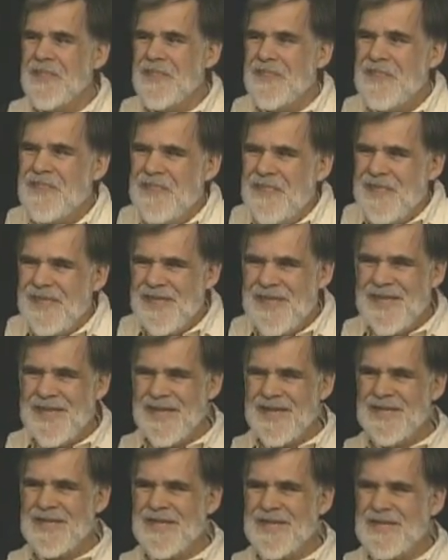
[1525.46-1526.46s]
Right,
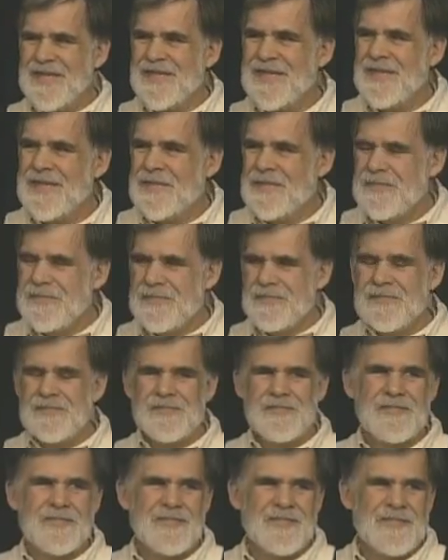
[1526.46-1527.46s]
exactly. All in the
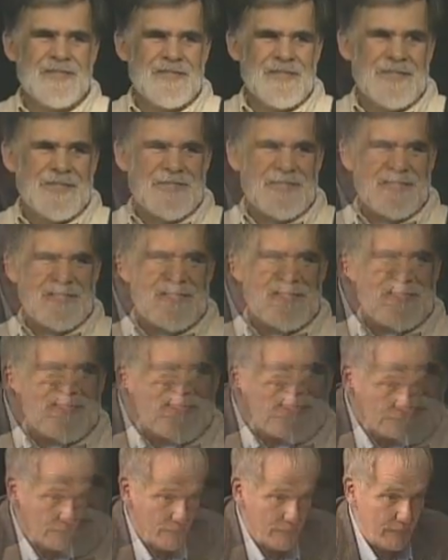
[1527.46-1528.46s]
business of
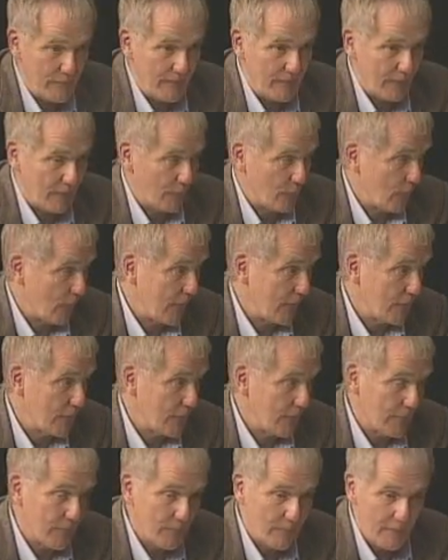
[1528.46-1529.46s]
being a writer
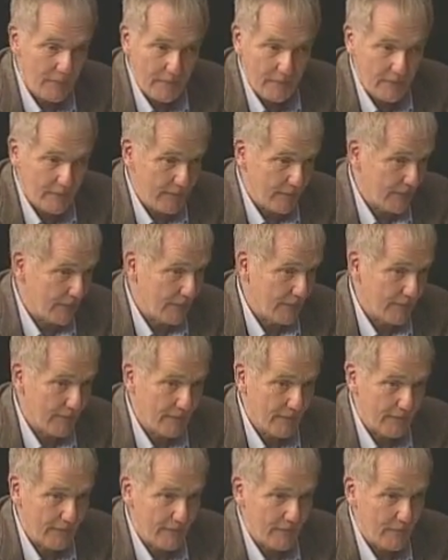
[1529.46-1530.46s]
and being
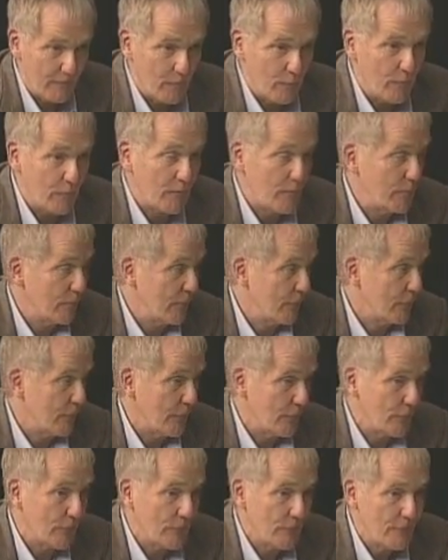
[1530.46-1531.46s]
in the book
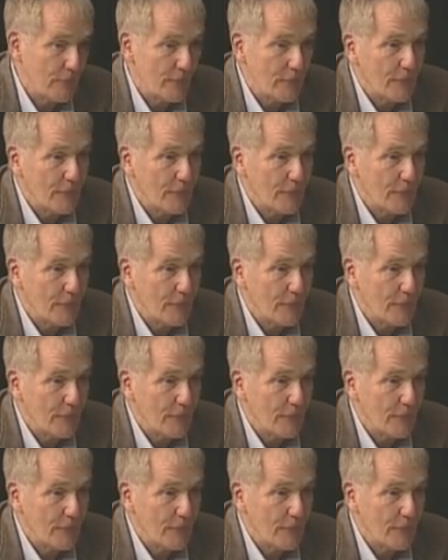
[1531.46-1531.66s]
business.